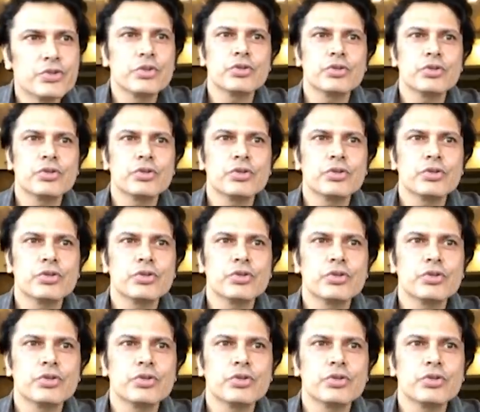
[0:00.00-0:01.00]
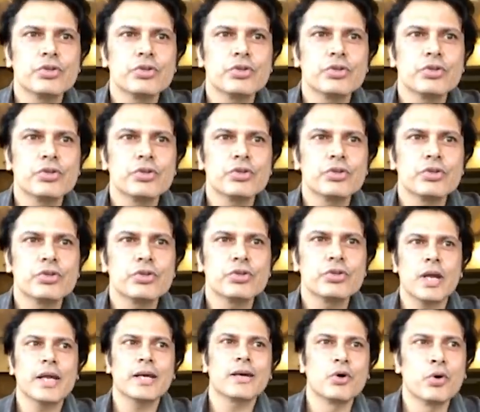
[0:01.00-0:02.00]
So, you're like, okay
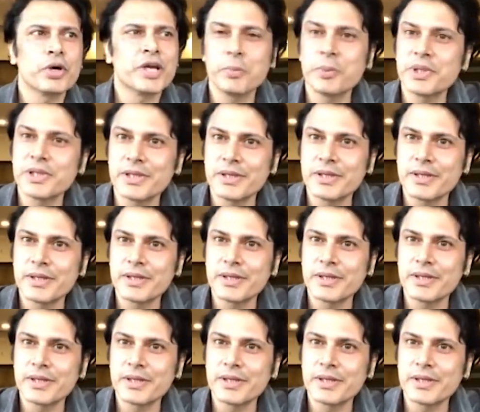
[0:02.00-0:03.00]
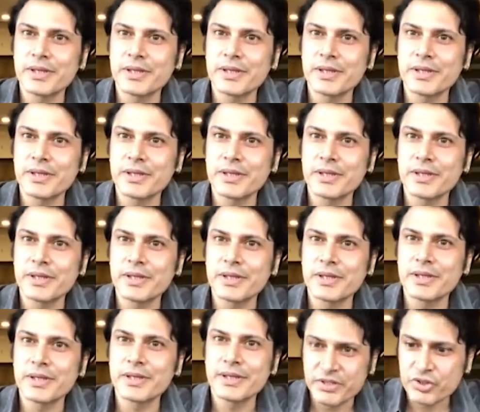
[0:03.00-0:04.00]
with it. So, the
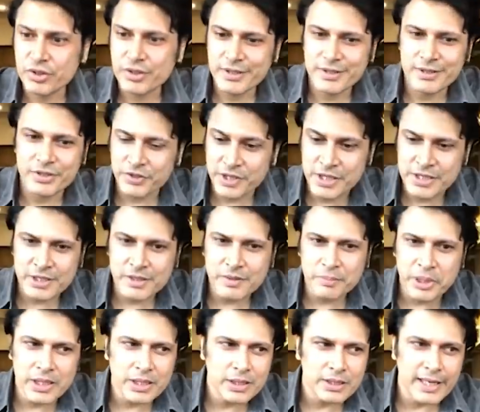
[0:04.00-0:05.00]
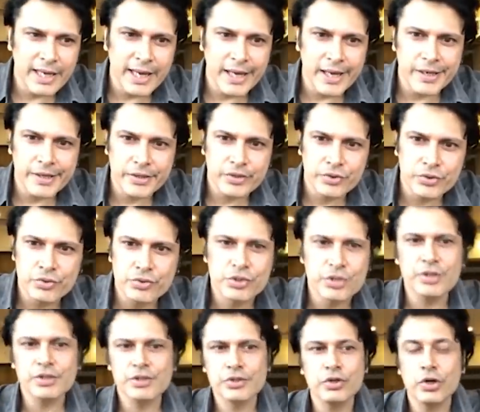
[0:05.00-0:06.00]
reason being that
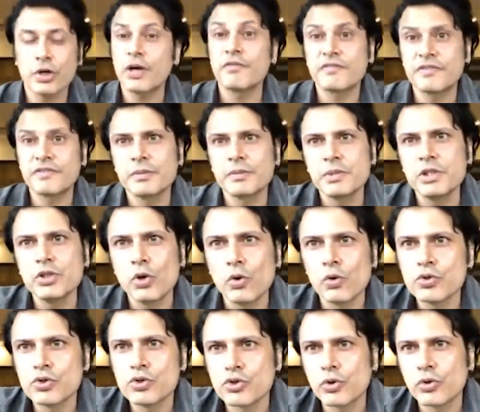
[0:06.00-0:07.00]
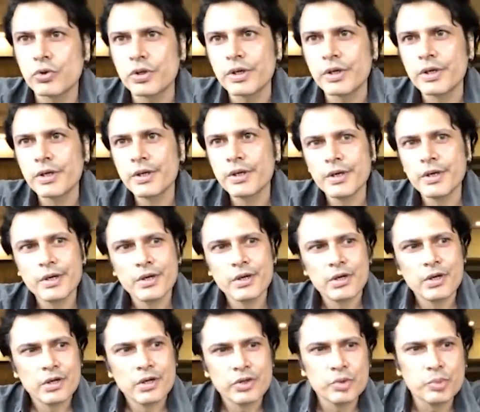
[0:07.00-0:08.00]
you're comfortable in your own zone.
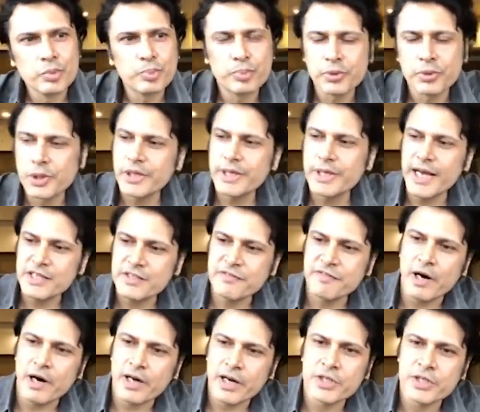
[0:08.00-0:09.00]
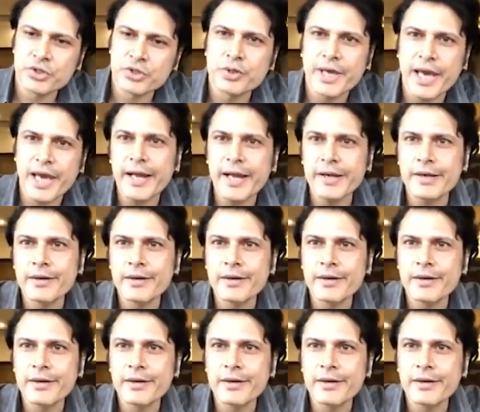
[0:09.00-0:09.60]
You pull it as far as you can.